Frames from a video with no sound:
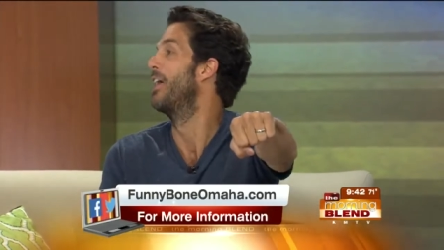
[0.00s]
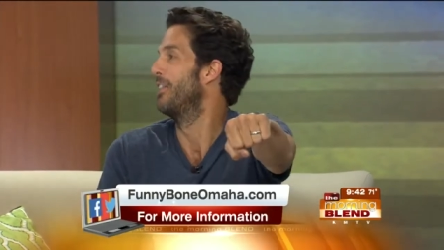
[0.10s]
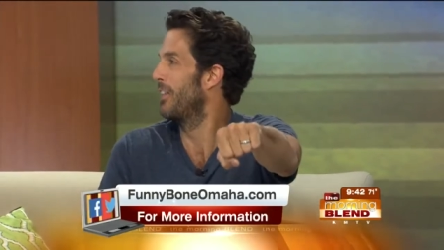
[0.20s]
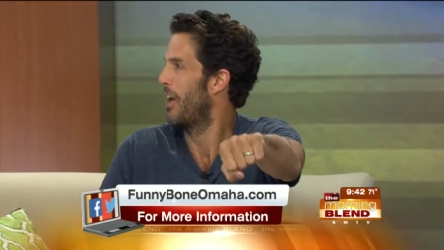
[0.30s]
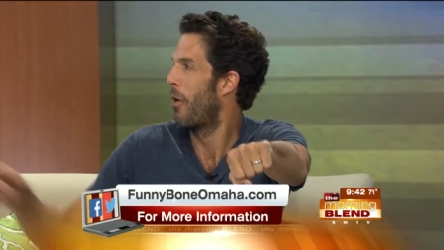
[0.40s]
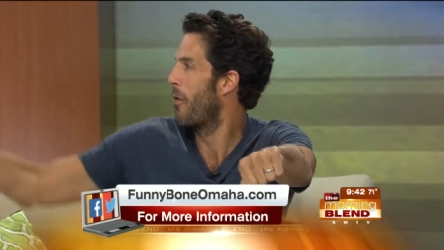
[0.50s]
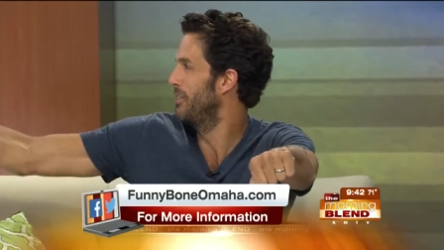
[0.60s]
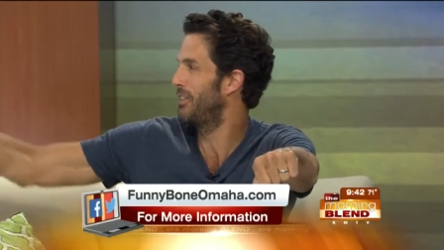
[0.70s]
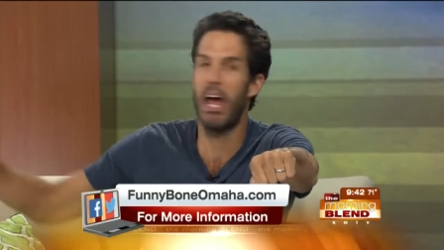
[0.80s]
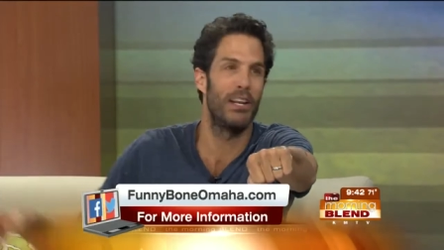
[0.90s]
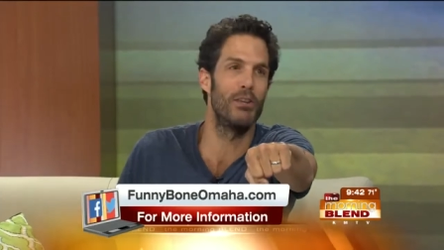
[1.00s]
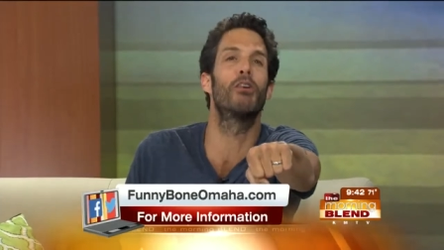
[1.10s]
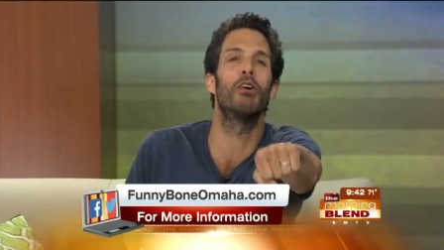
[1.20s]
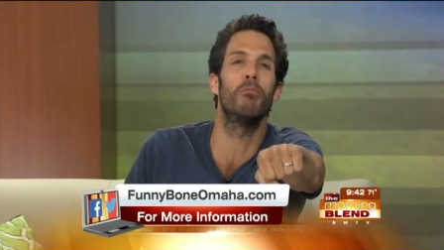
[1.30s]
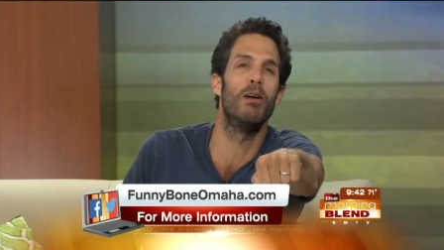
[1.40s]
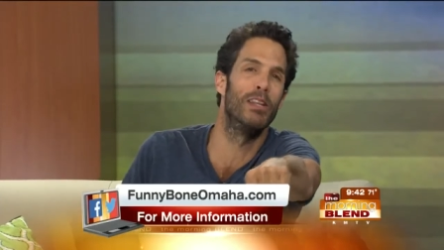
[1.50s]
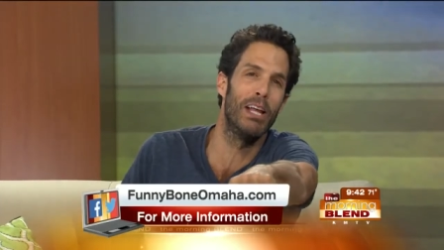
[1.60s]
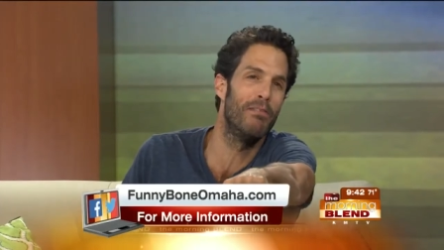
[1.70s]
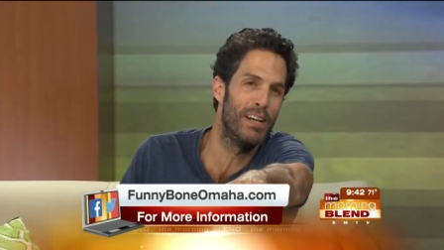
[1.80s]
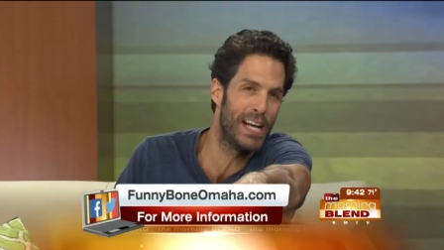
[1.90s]
yeah, Horsehead, you could have been
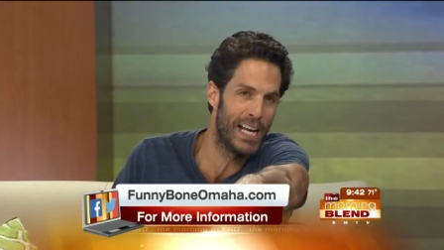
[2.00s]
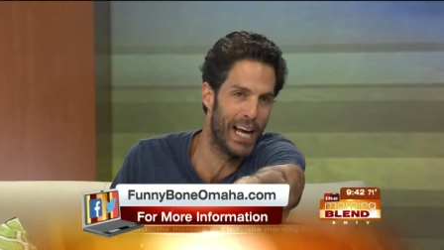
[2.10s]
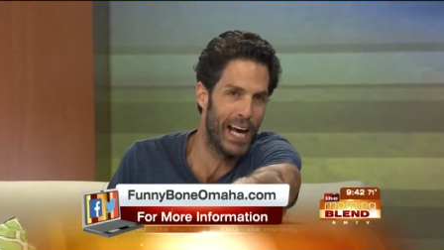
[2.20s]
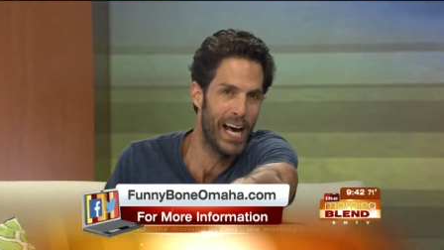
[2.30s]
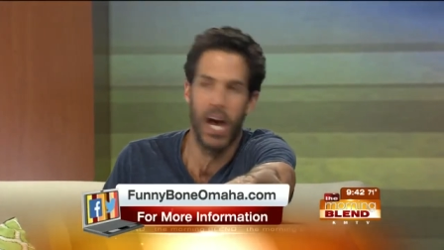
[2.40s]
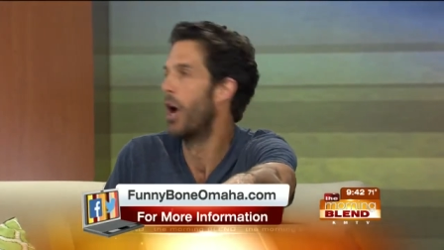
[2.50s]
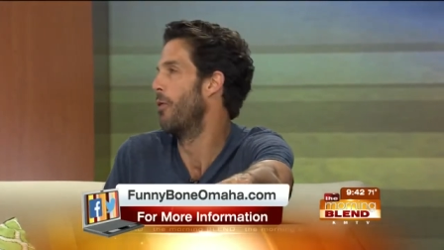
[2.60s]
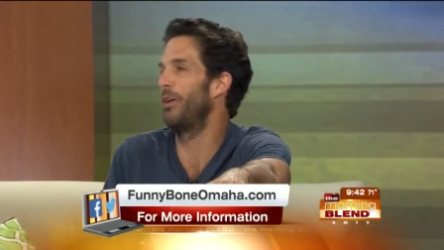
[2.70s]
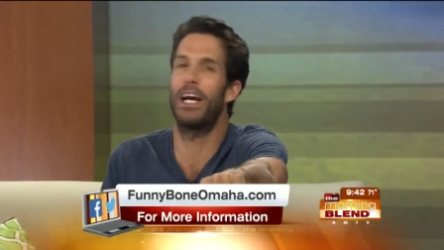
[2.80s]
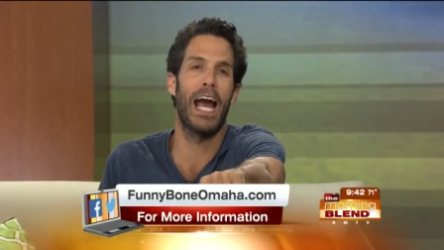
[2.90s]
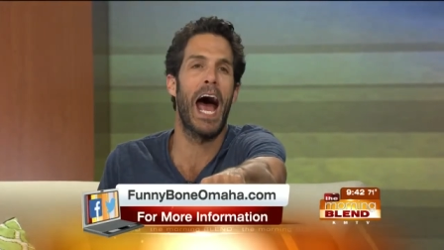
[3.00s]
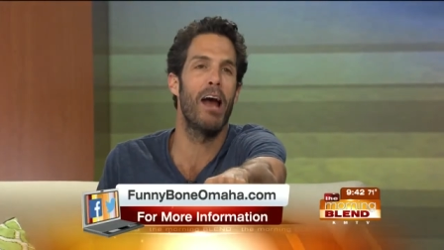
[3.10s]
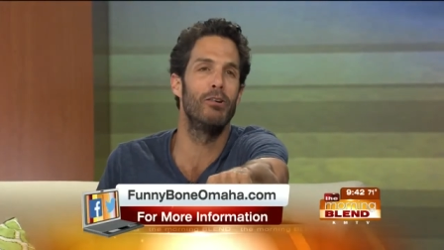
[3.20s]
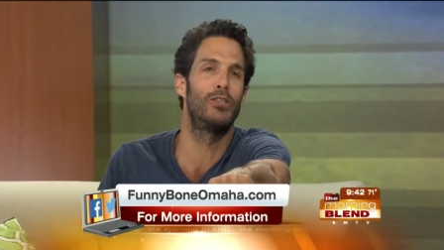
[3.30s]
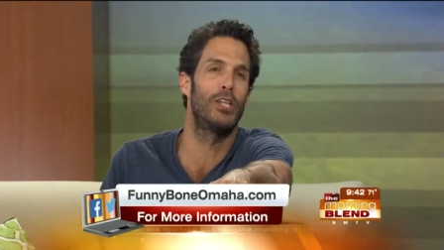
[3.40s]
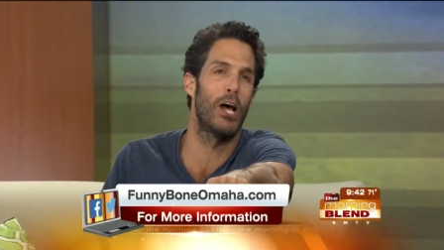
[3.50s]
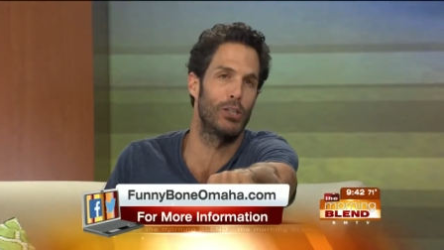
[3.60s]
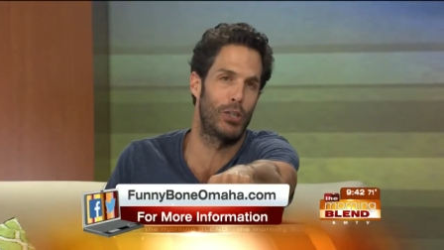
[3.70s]
living here with a guy who sells